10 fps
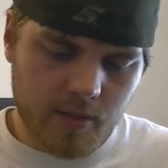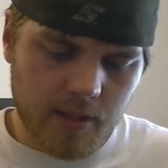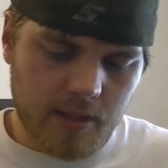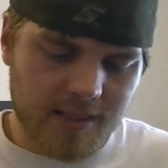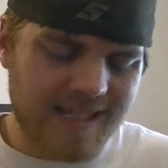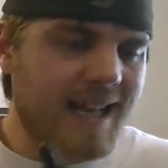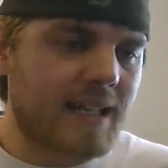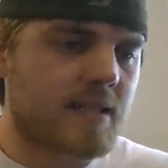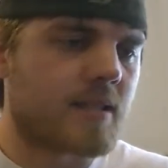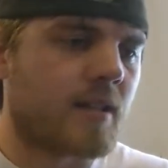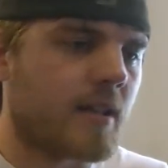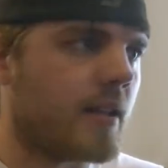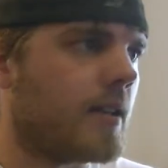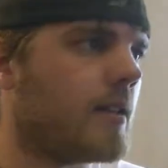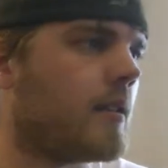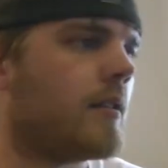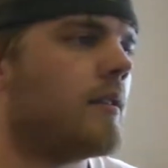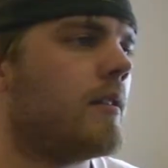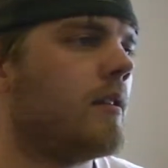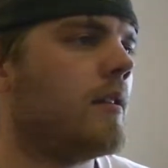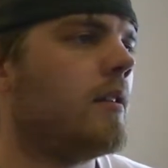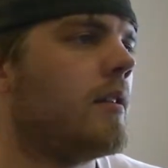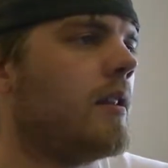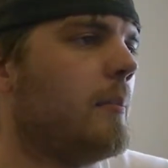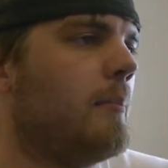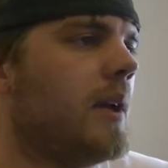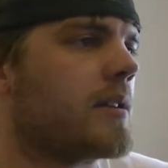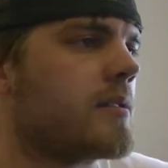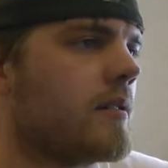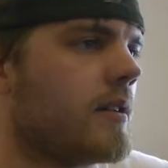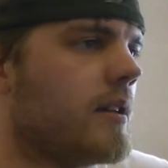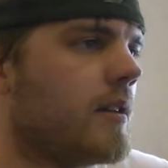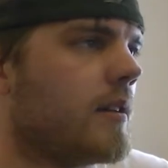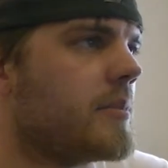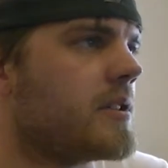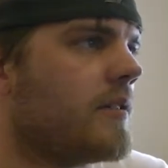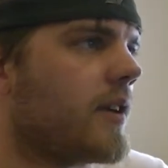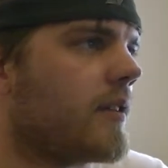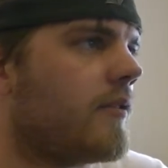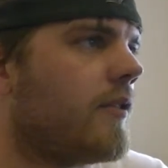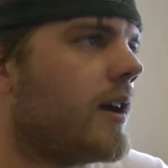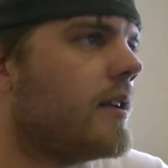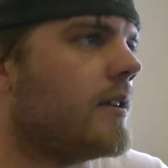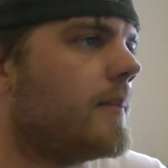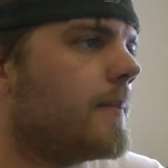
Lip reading: It does not say the mix on here. Let me see if I can find it.